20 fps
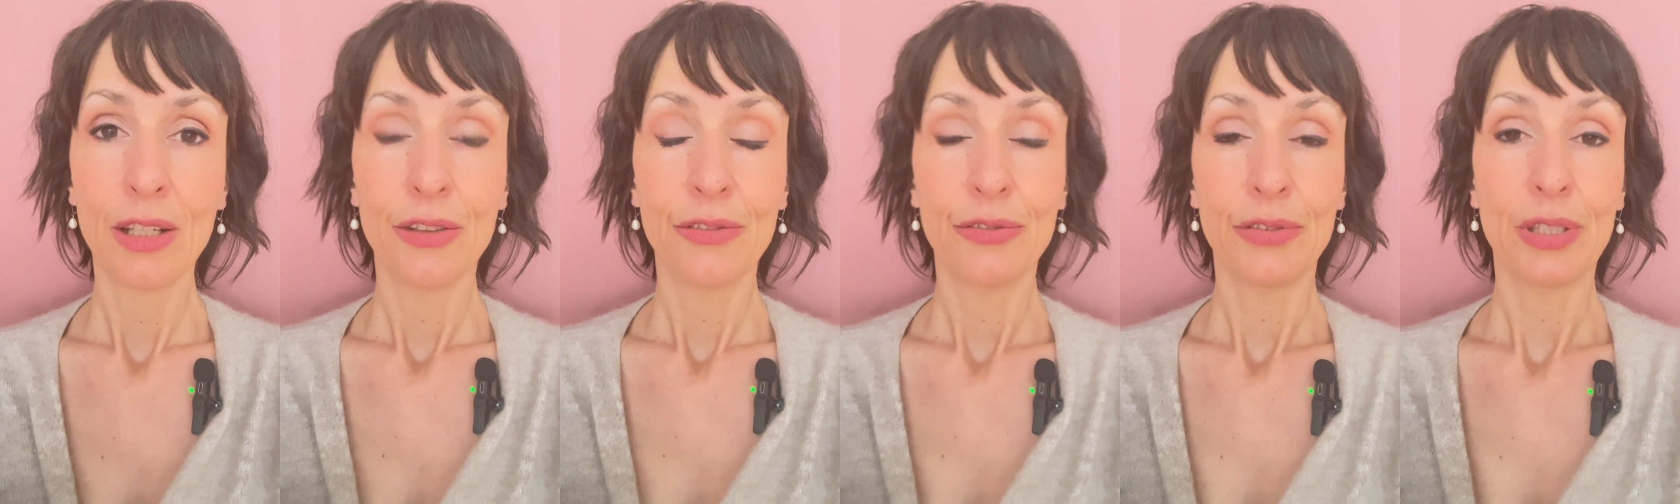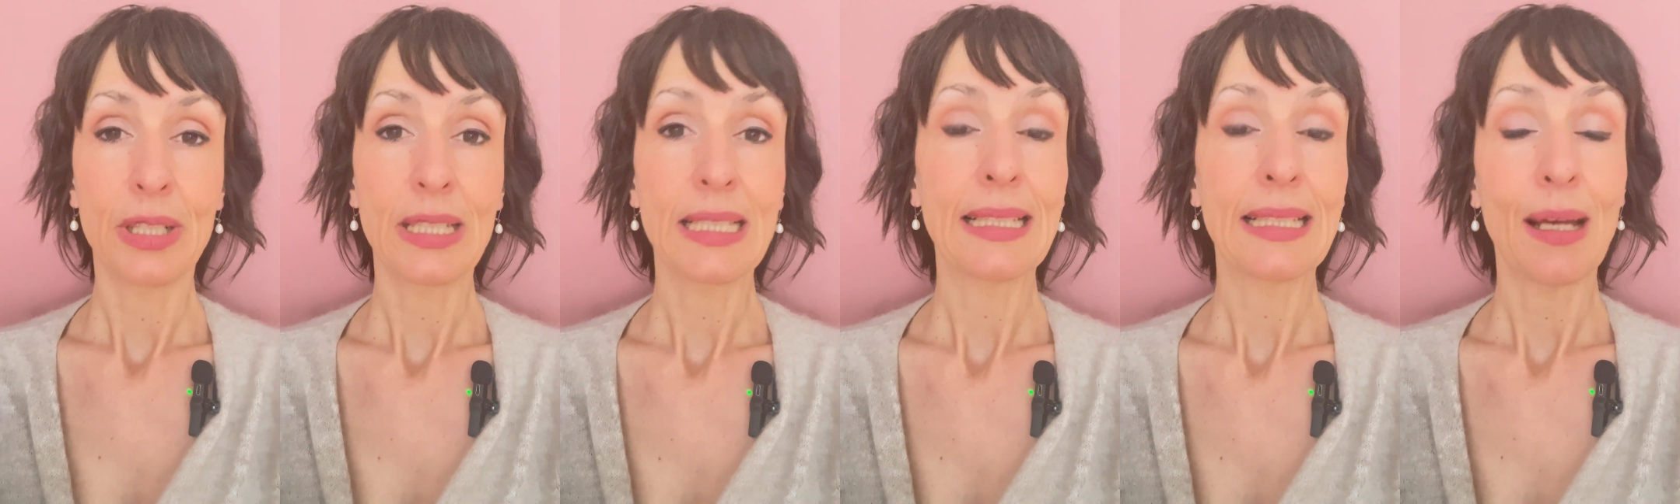for
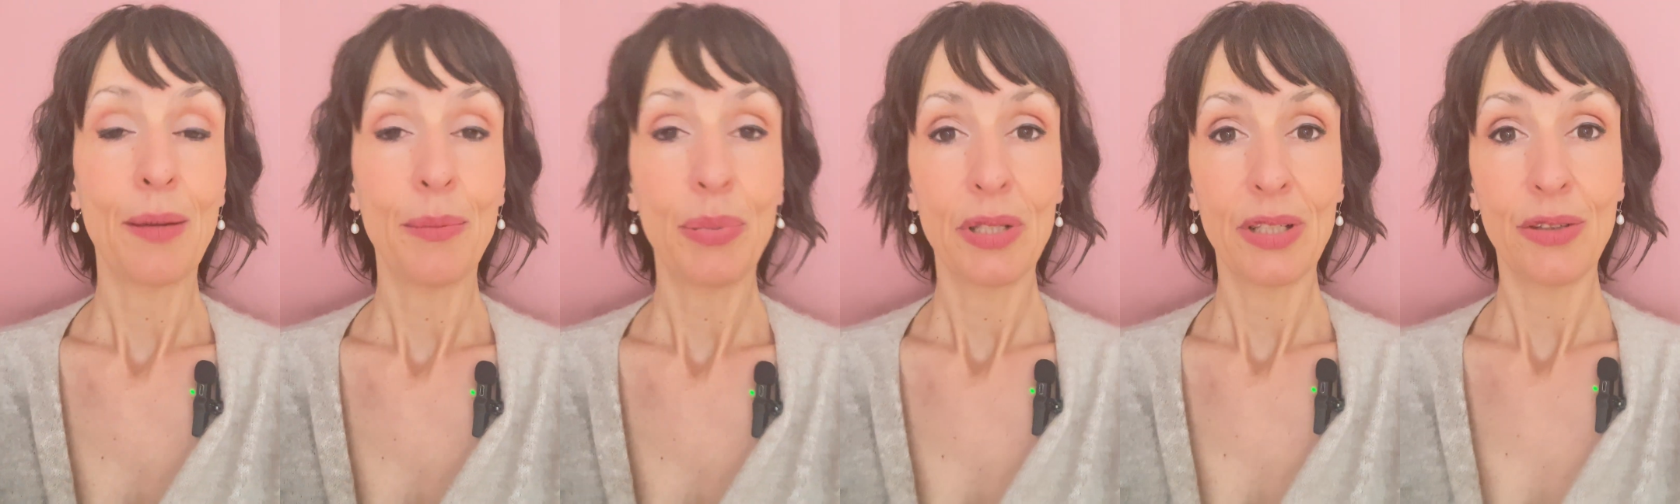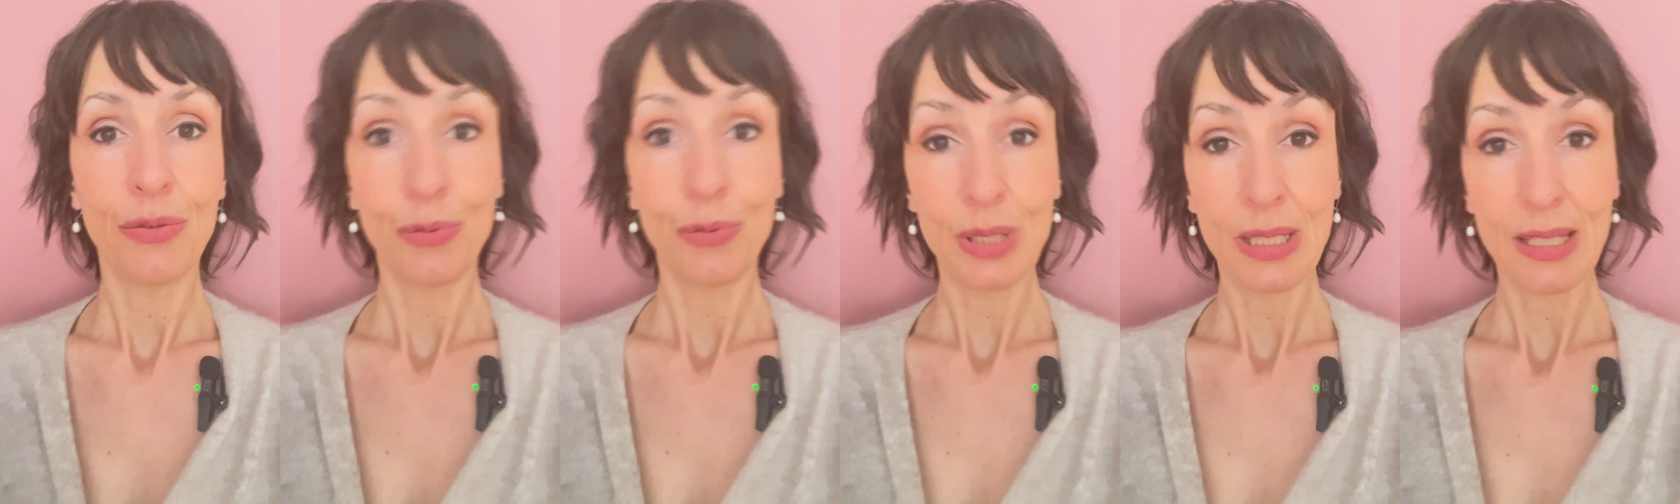example,
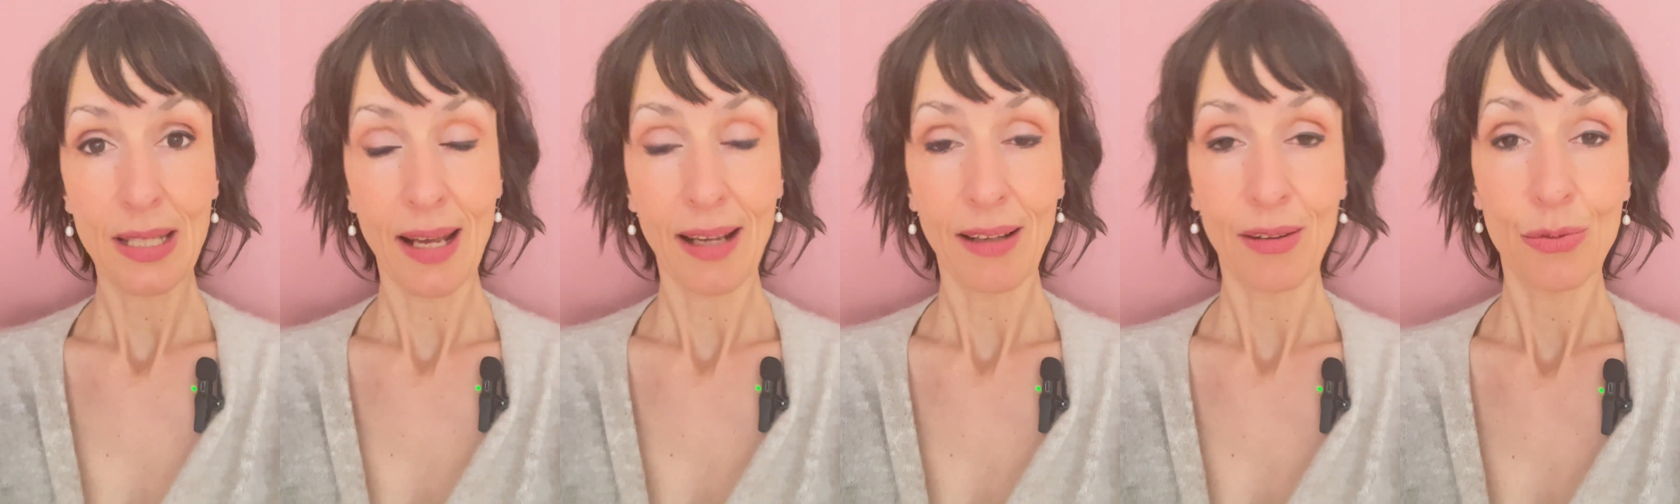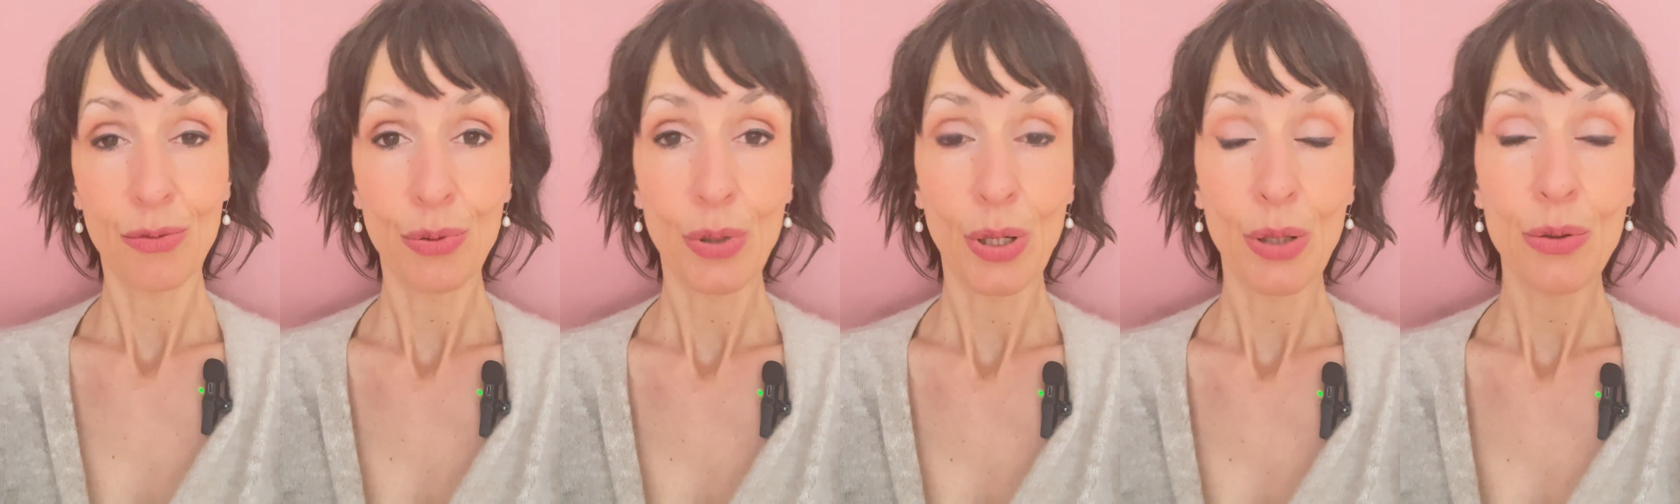if we take the
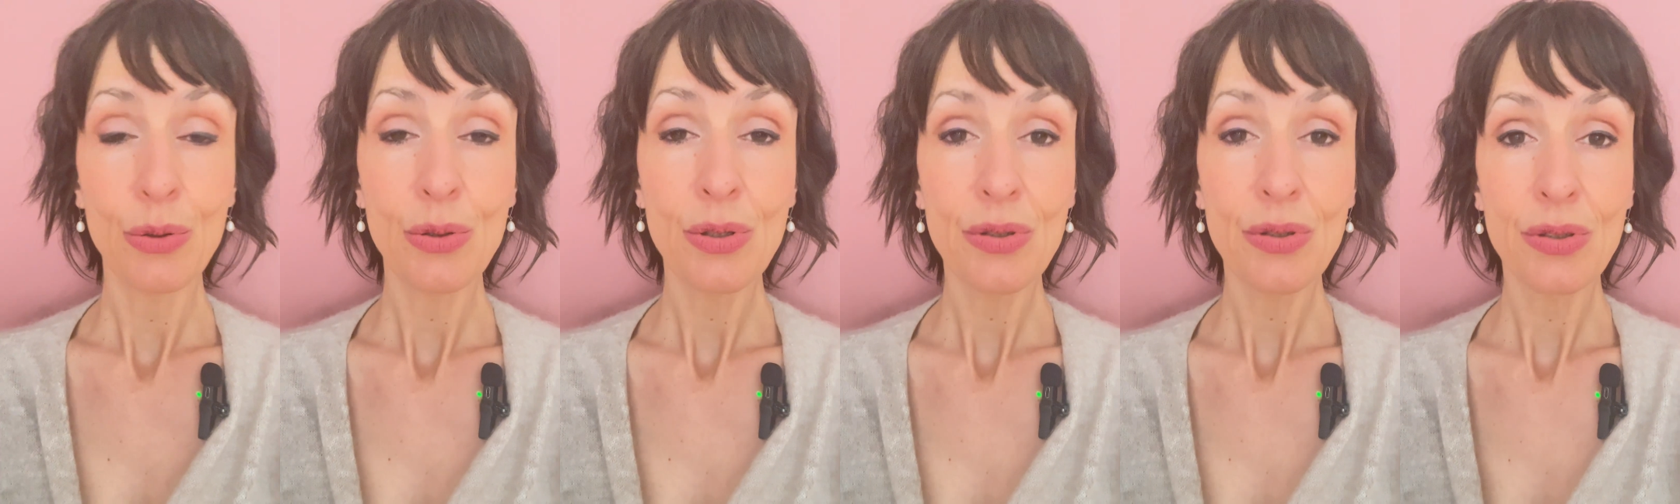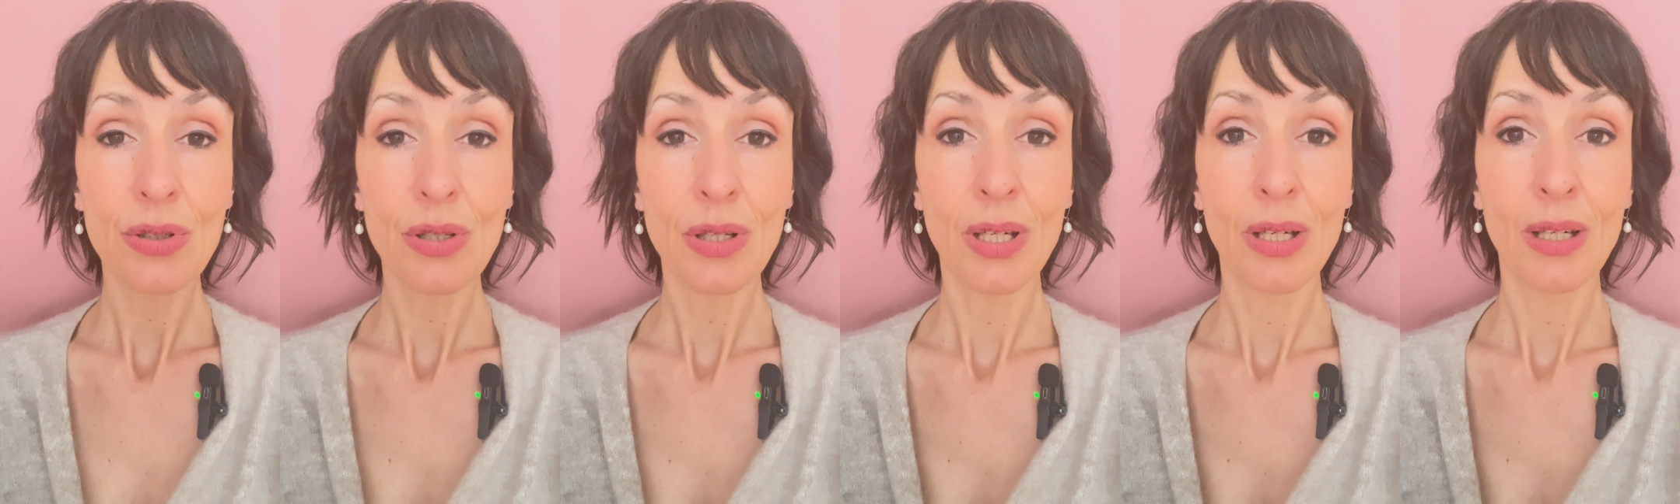
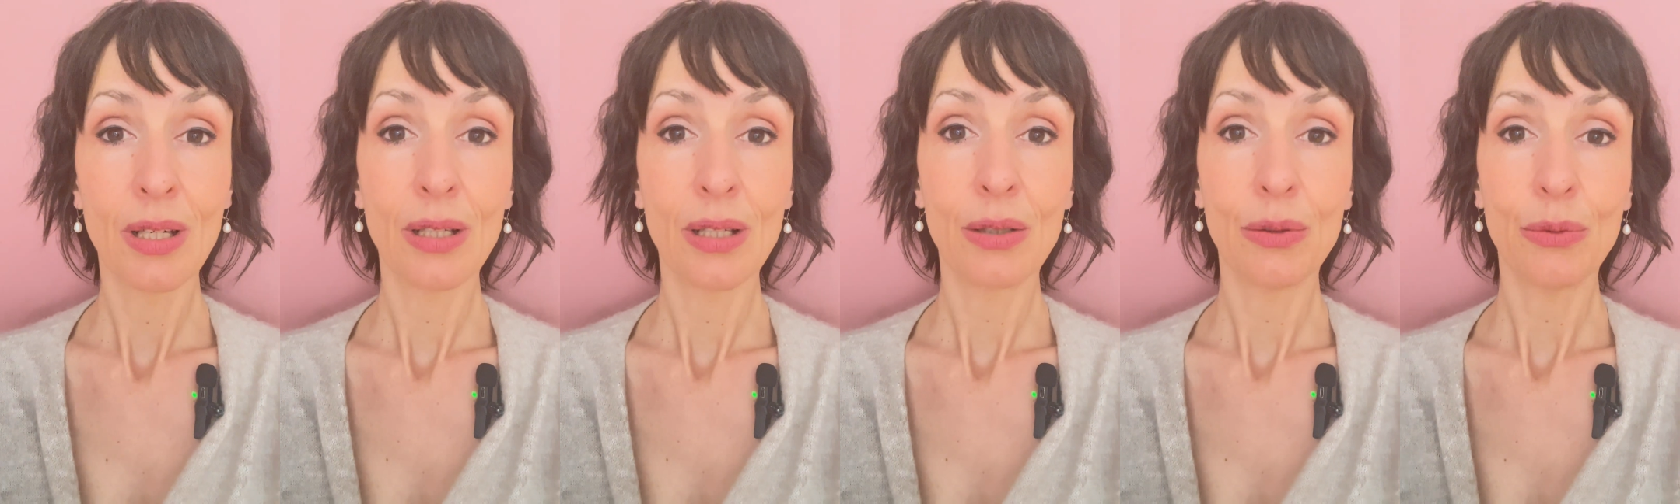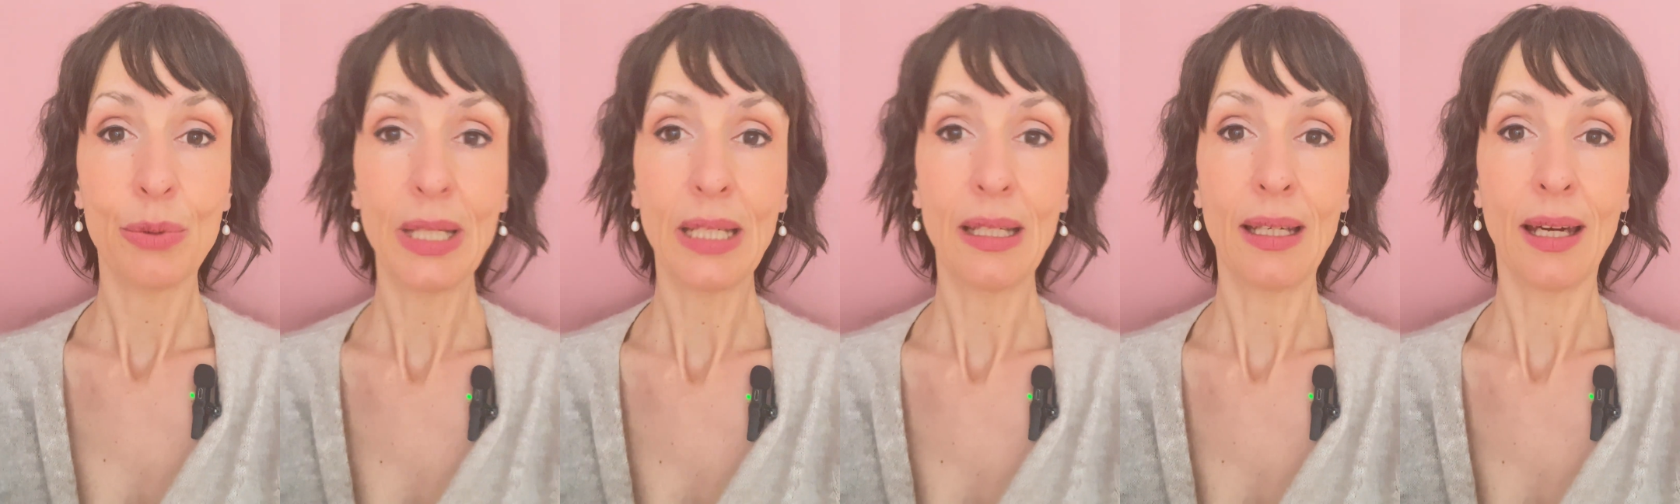rose,
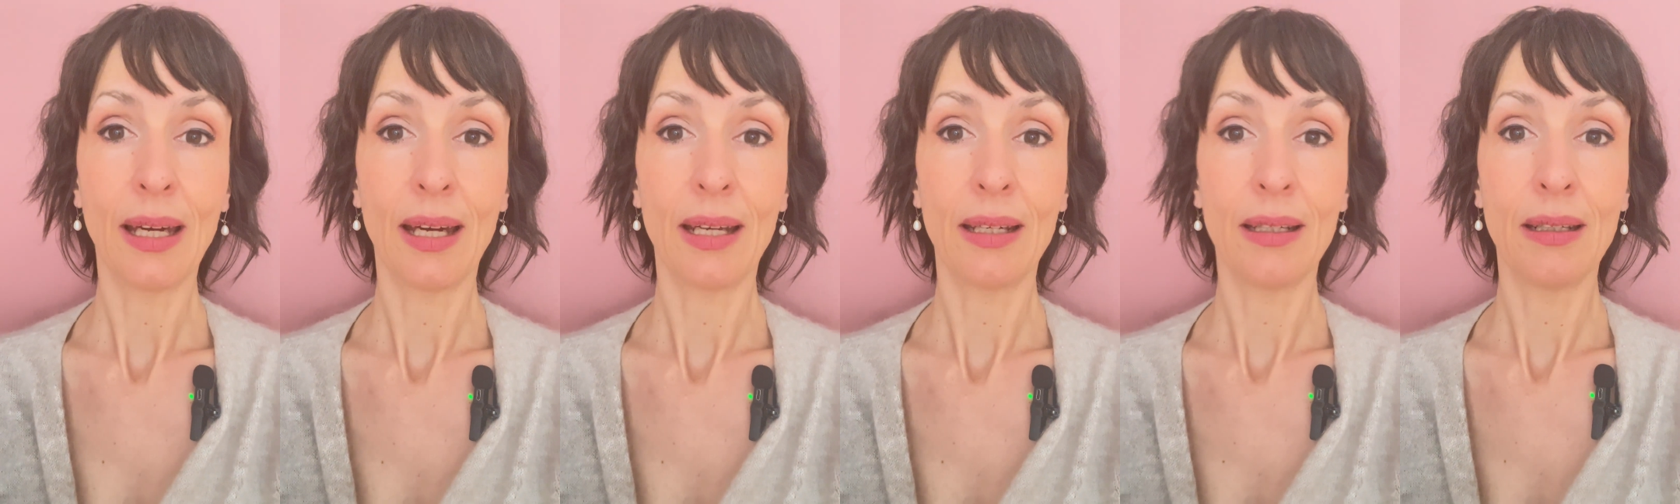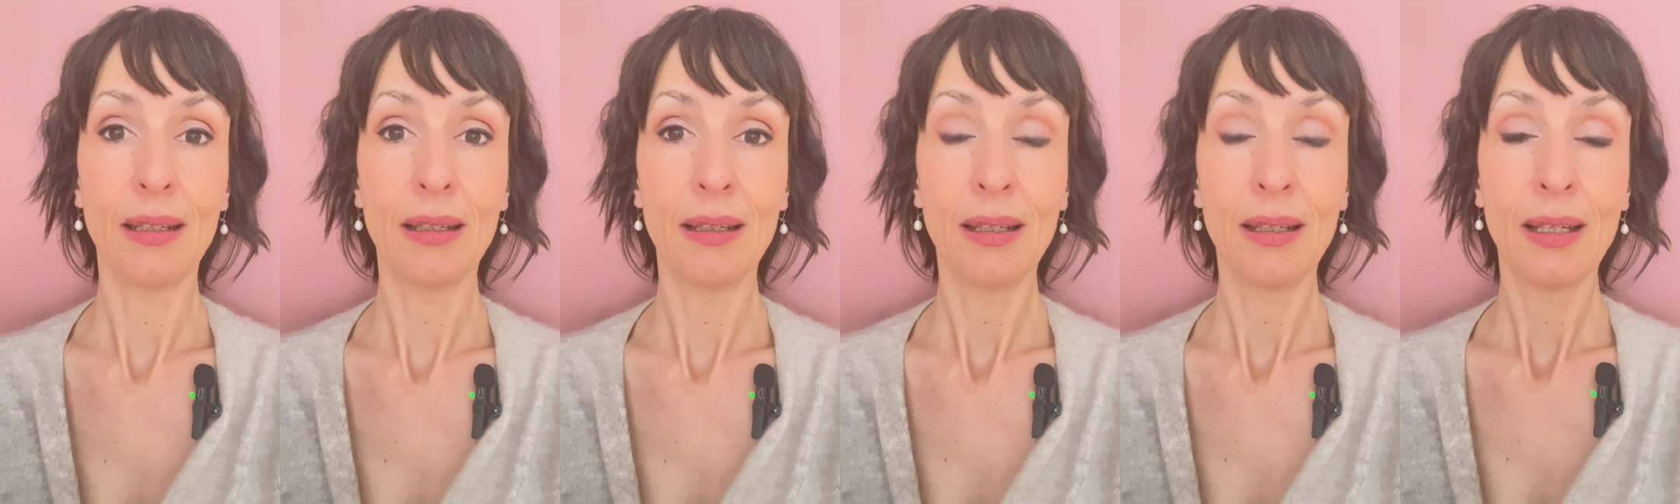we
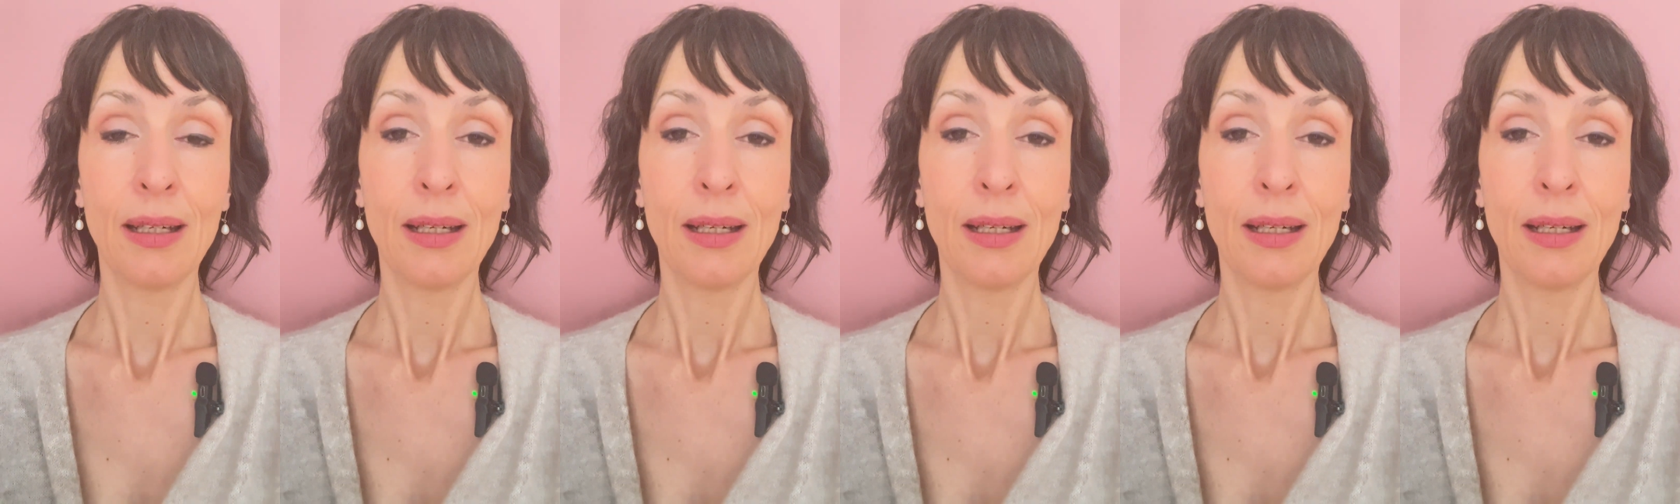can